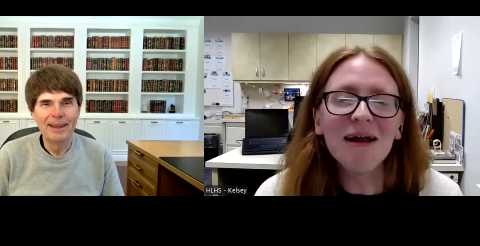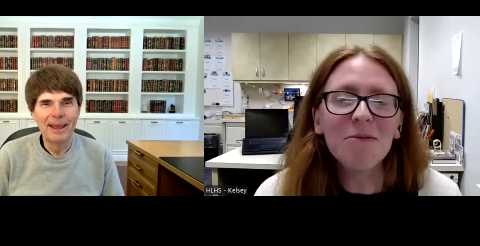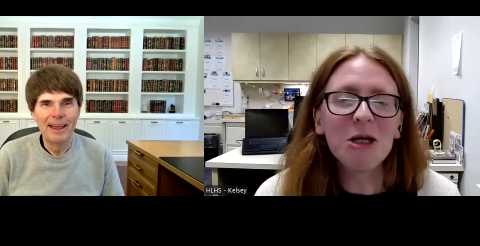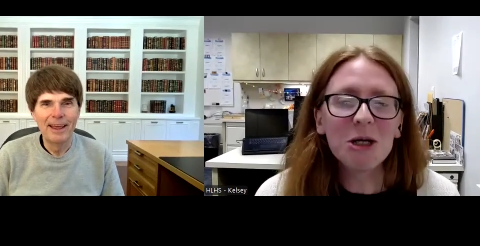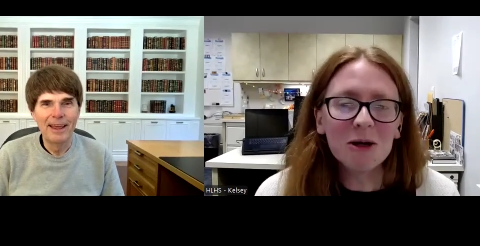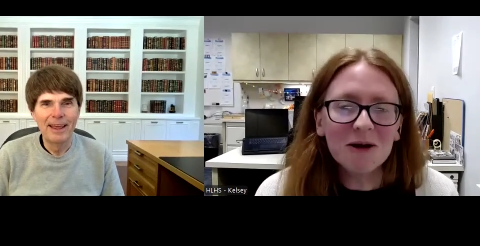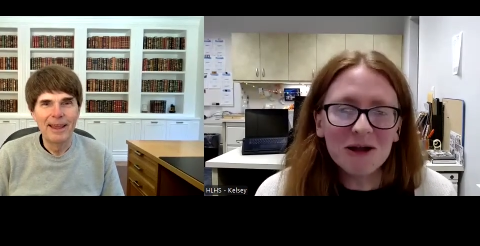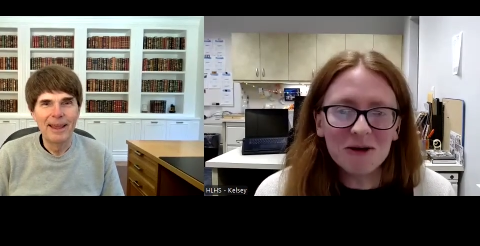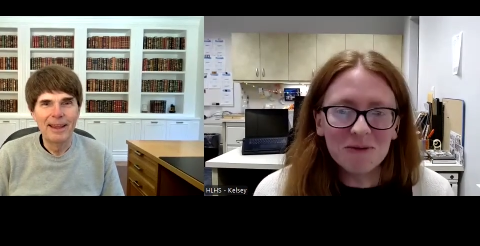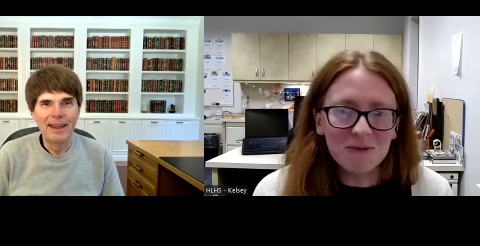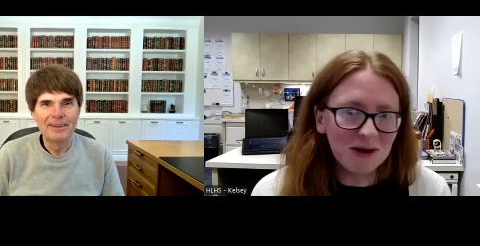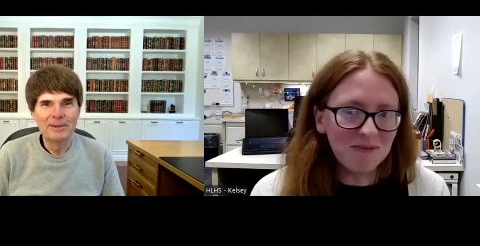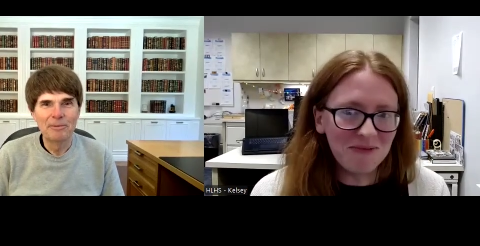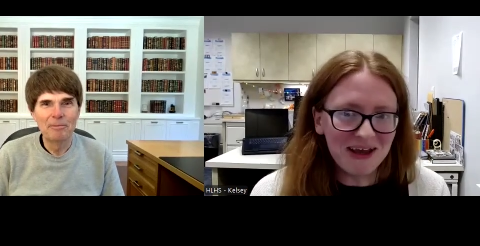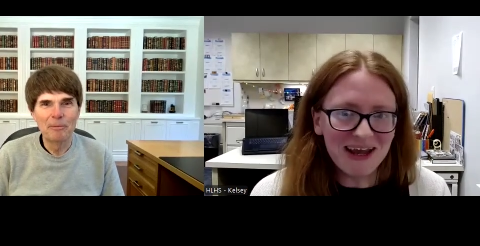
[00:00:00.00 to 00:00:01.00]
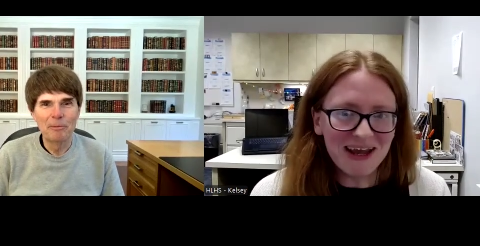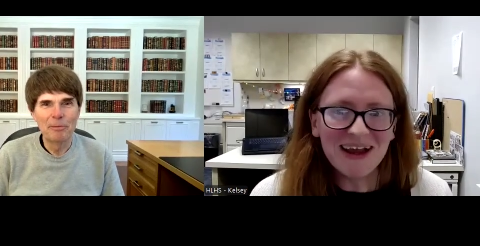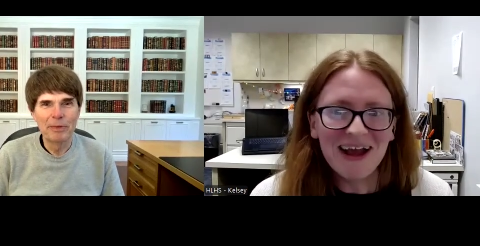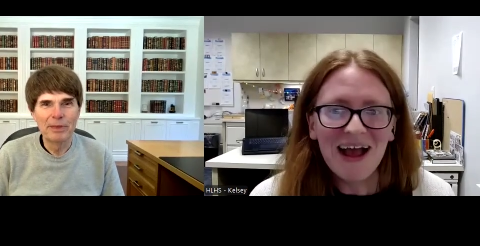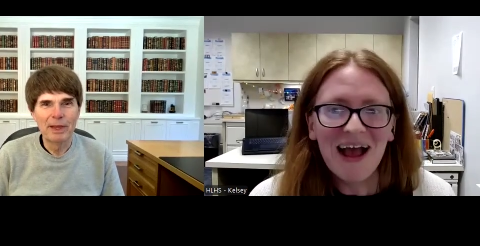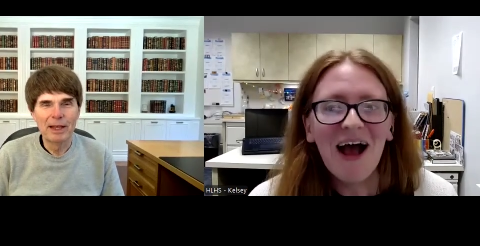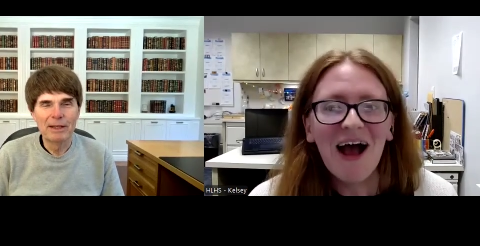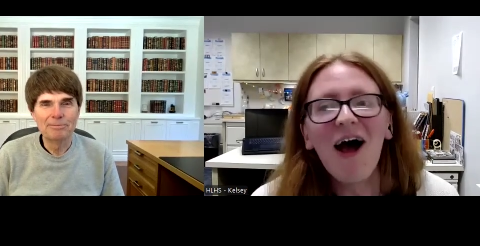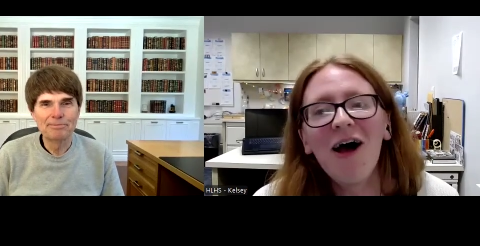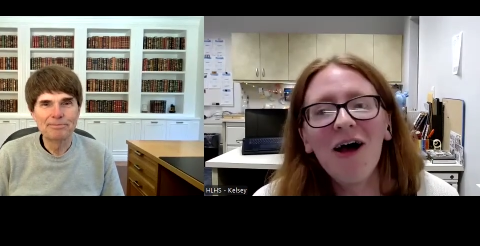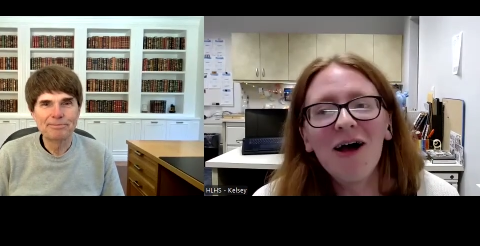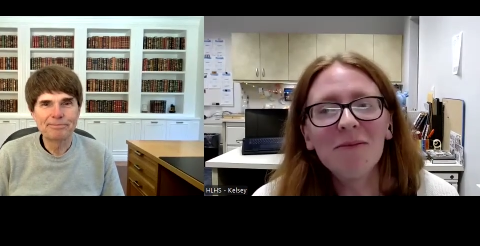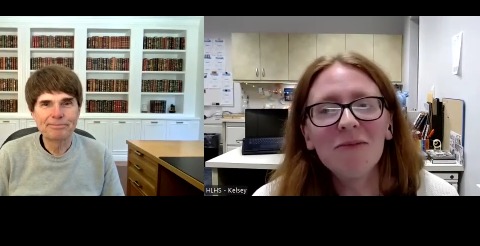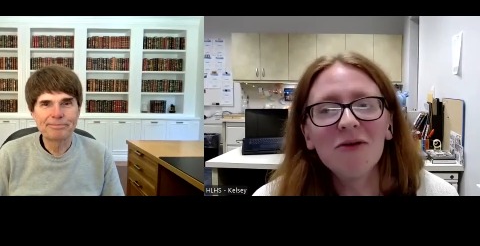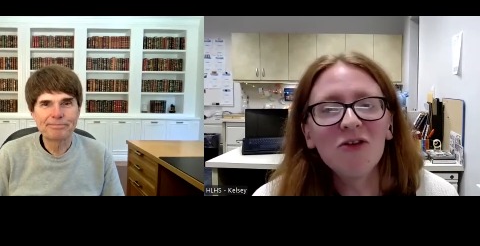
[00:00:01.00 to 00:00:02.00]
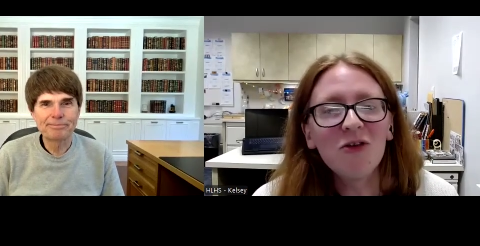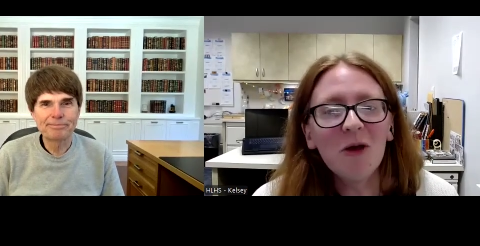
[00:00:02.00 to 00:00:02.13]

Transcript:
Speaker 1: I'm sure you will be. Um,